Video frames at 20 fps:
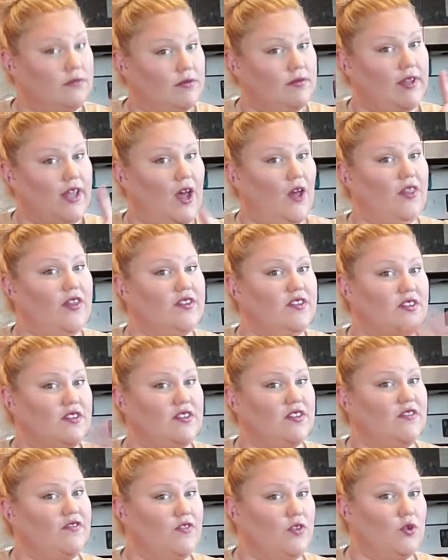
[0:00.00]
now this
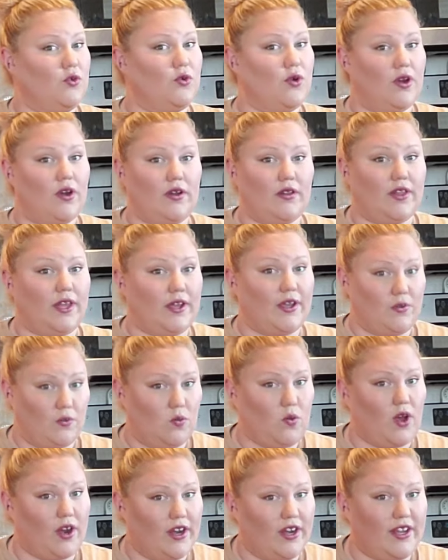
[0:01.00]
is if you are like
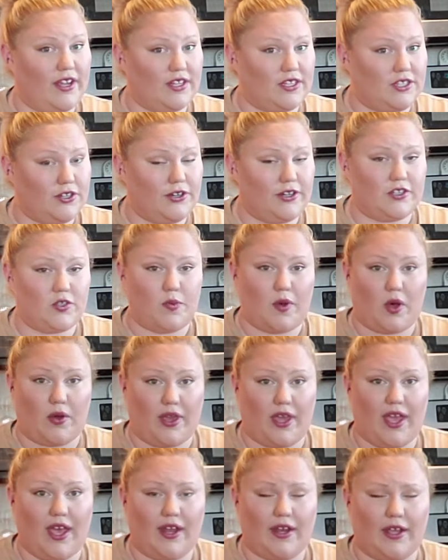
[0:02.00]
wanting to get serious about
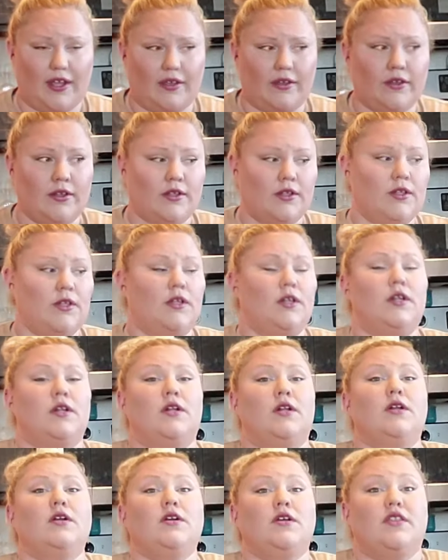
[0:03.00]
canning,
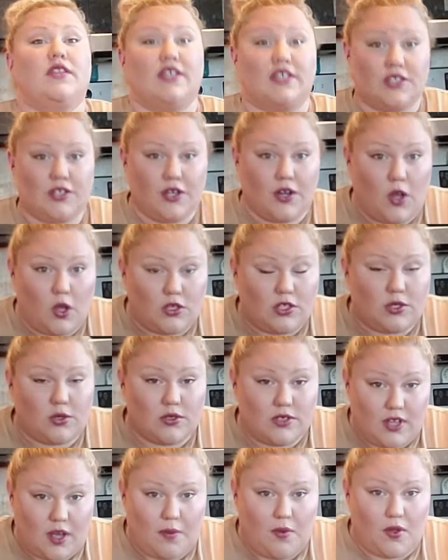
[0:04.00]
this could also
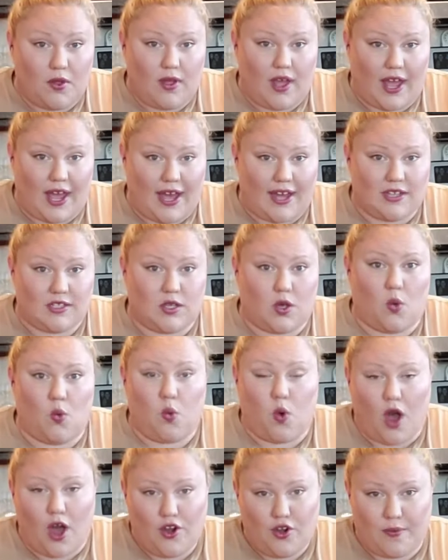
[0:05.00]
double as a
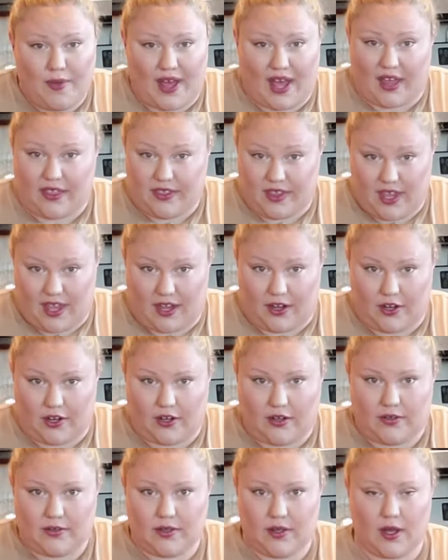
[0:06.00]
water bath
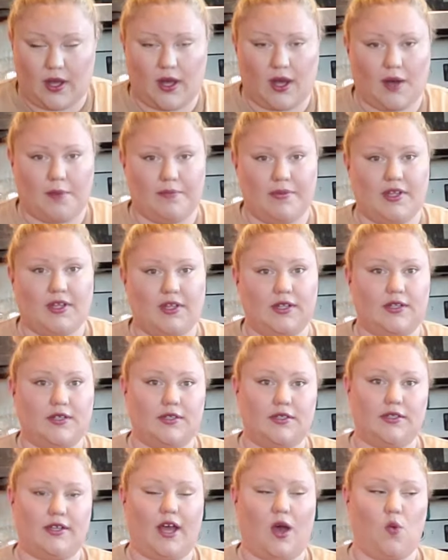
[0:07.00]
canner.
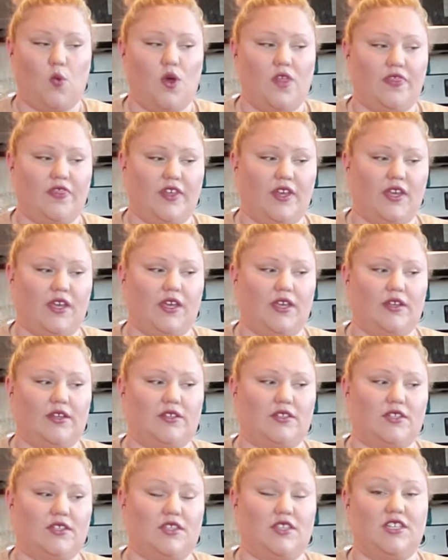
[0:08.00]
Now one thing
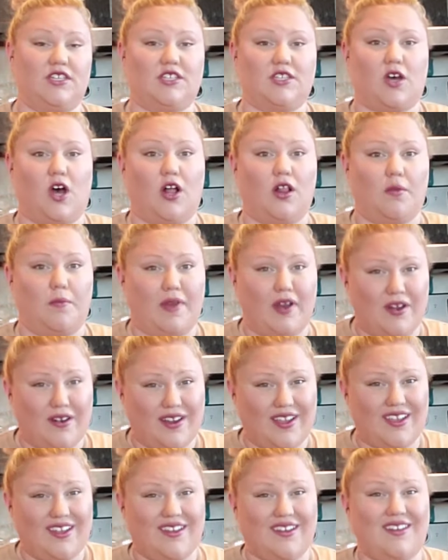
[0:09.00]
is, this
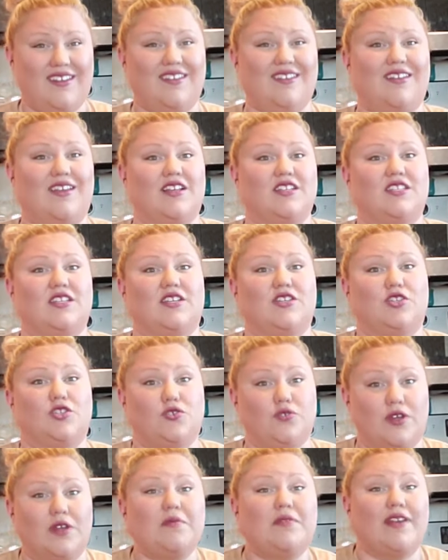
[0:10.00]
All-American is
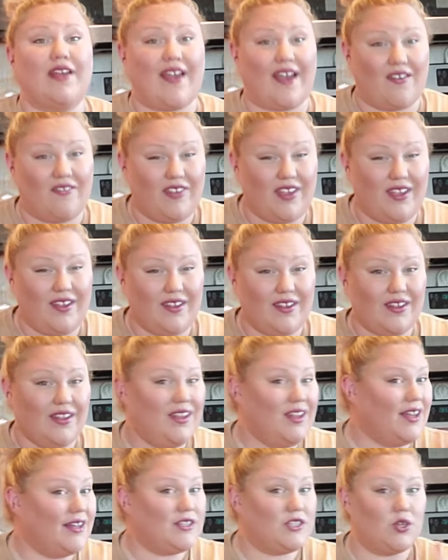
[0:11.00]
extremely heavy,
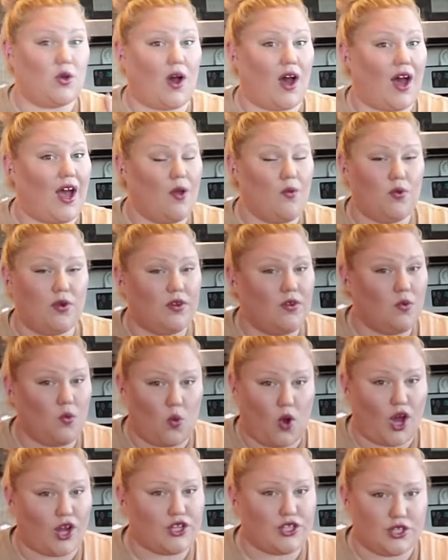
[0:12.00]
and so I wouldn't
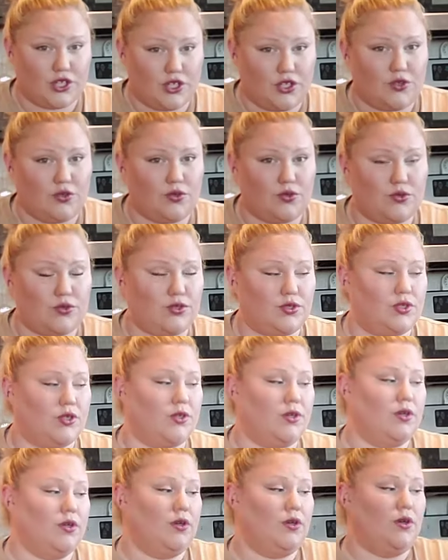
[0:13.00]
want to use
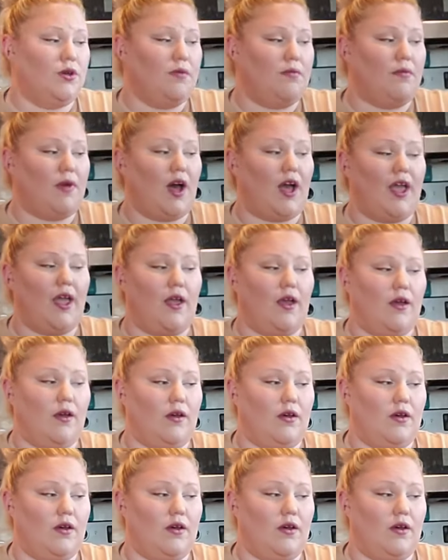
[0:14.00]
my